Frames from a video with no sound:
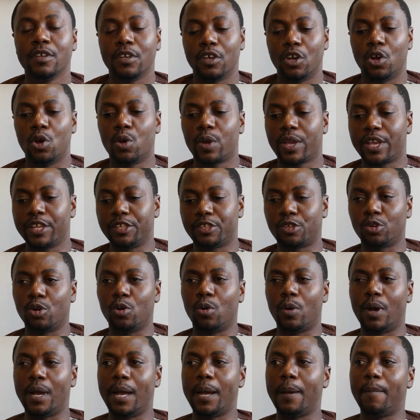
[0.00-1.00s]
Okay,
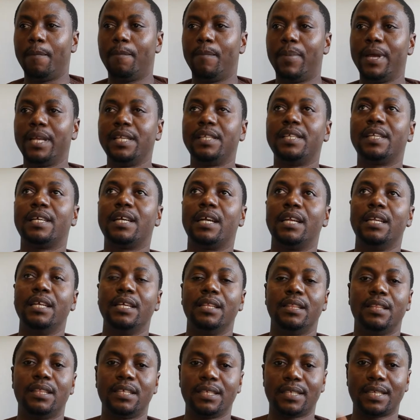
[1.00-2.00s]
so
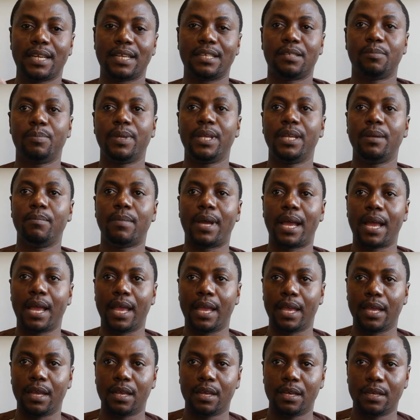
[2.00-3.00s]
basically this has been
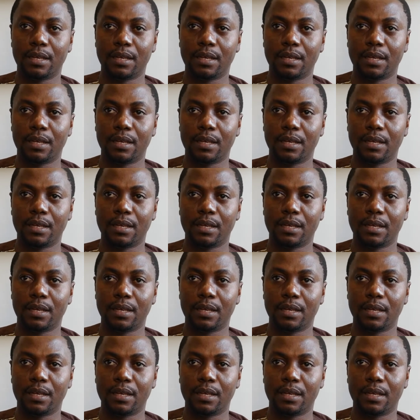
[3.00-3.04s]
my